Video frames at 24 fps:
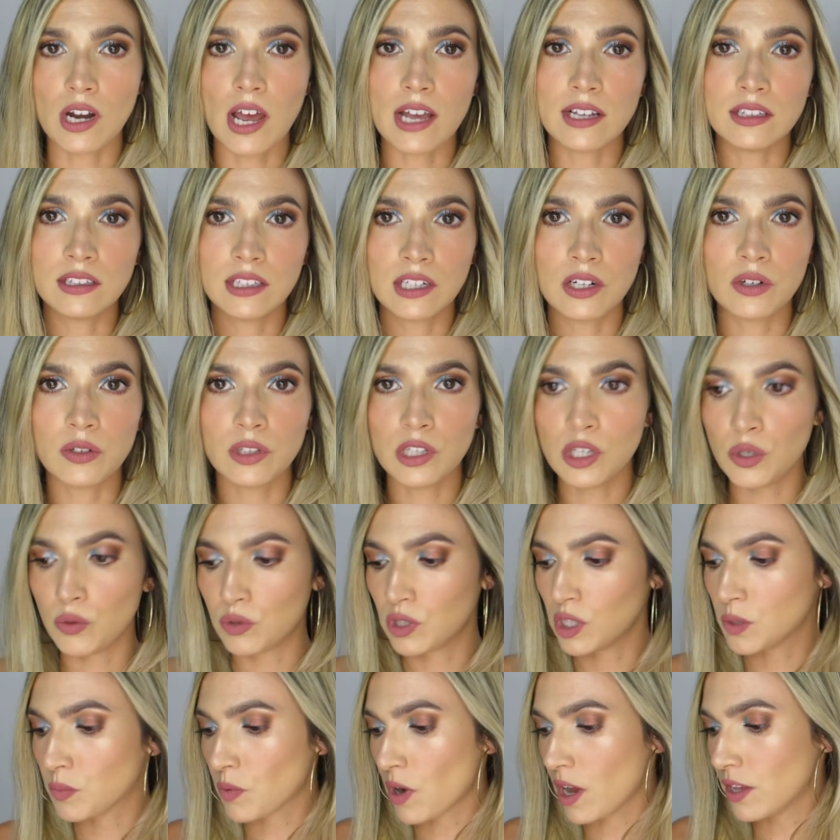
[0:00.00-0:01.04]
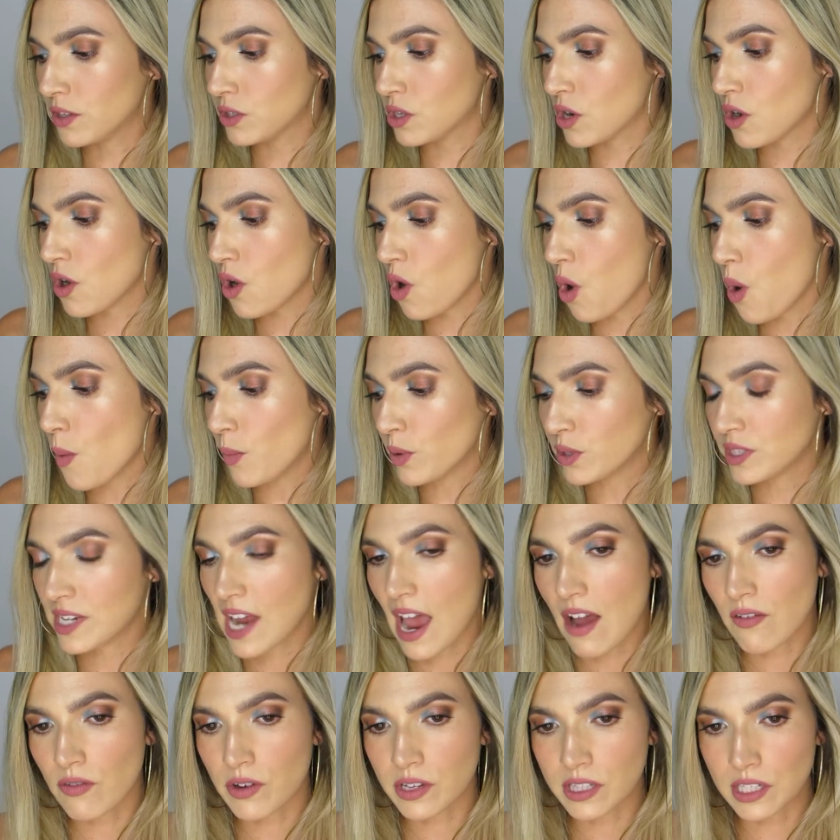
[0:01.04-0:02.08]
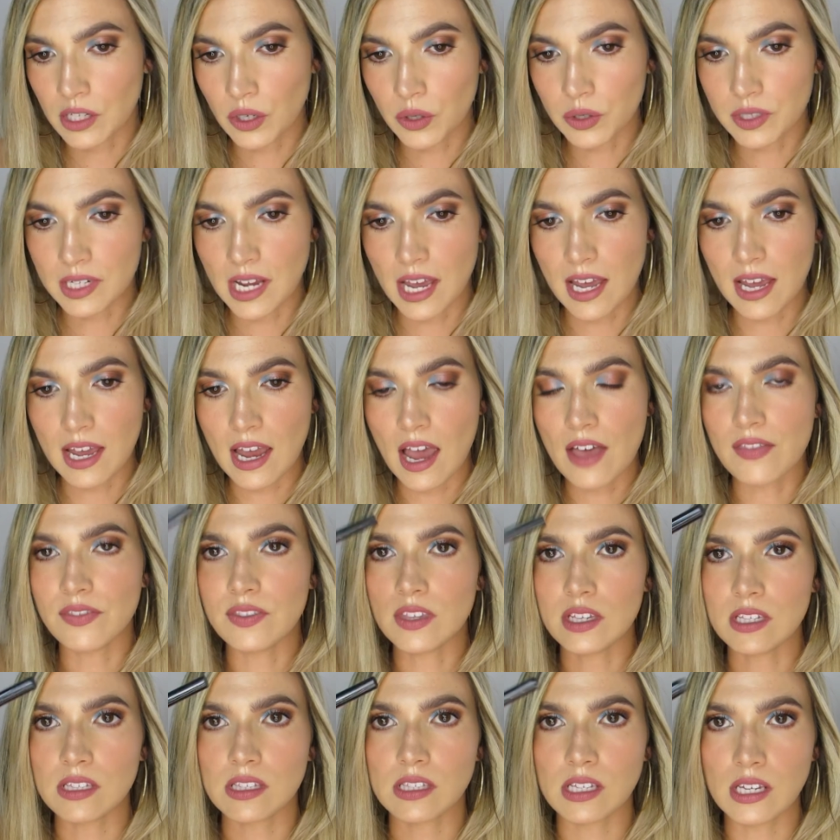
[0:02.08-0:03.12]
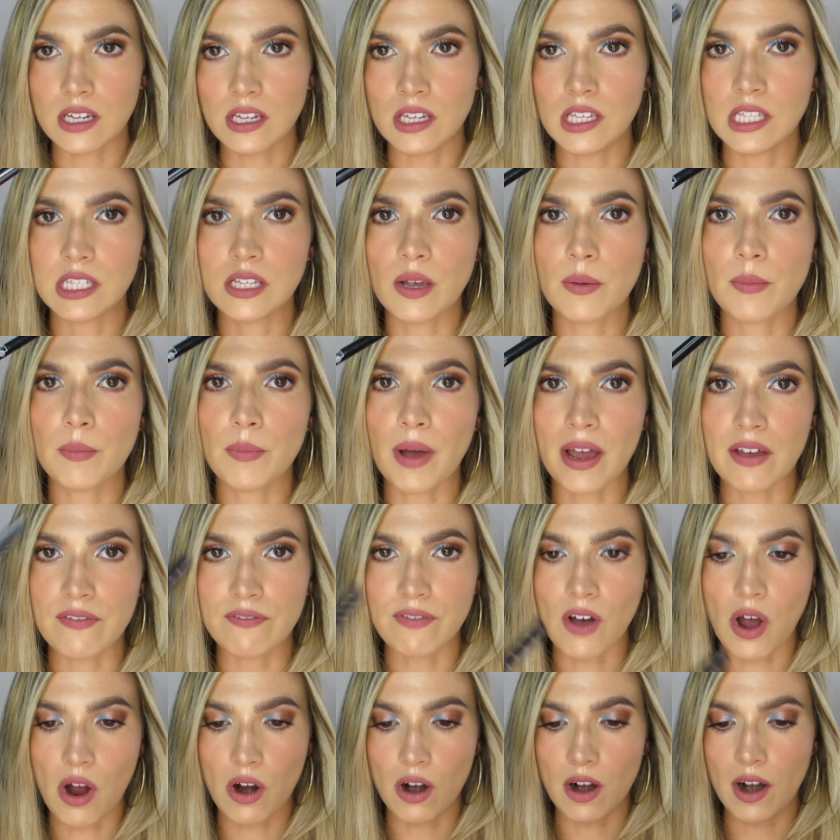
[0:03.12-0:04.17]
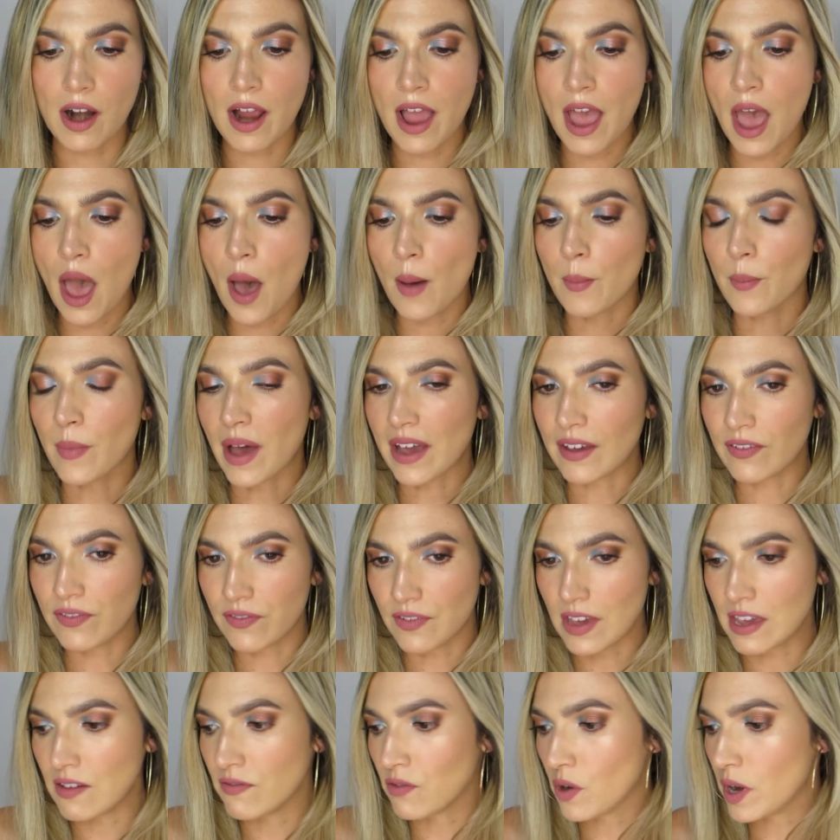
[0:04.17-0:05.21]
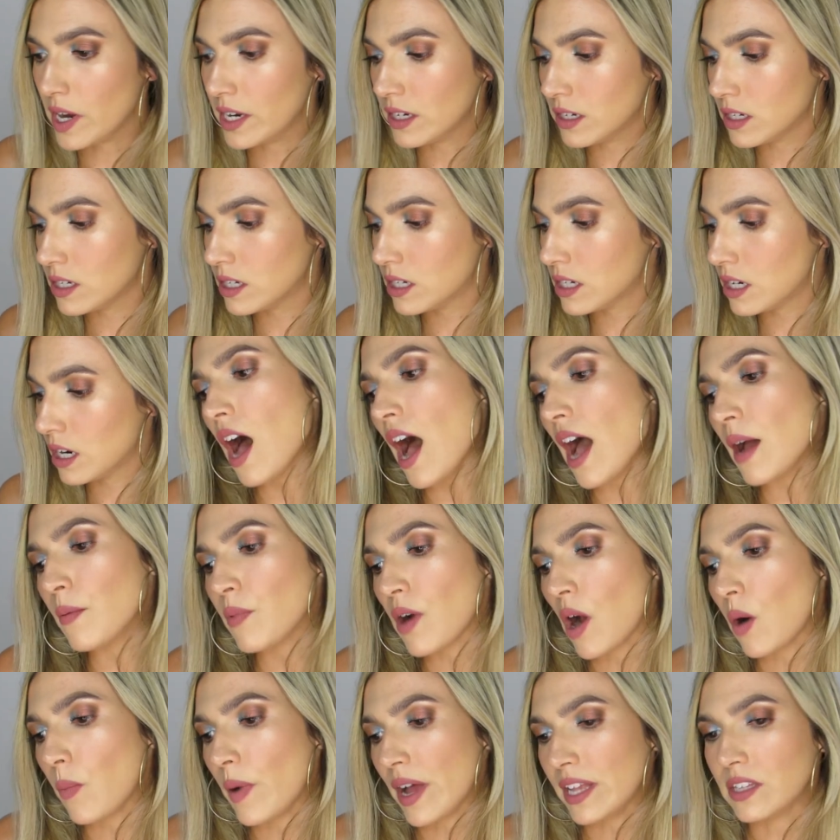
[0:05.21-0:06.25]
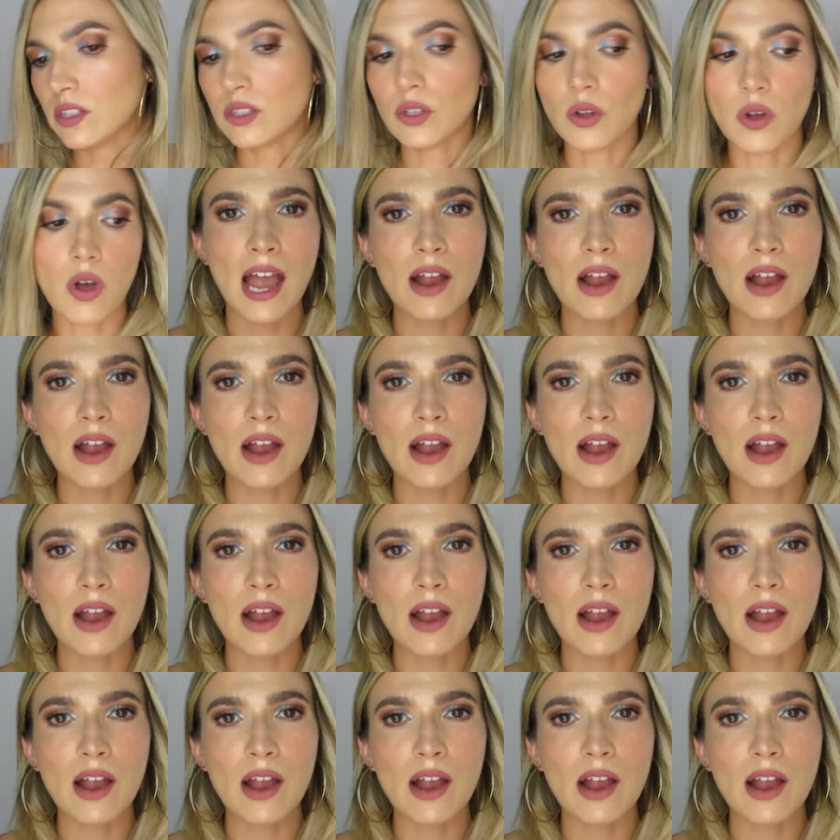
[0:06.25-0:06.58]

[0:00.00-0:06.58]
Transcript: I literally use this bronzer almost every single day and this is by far my favorite eyebrow pencil.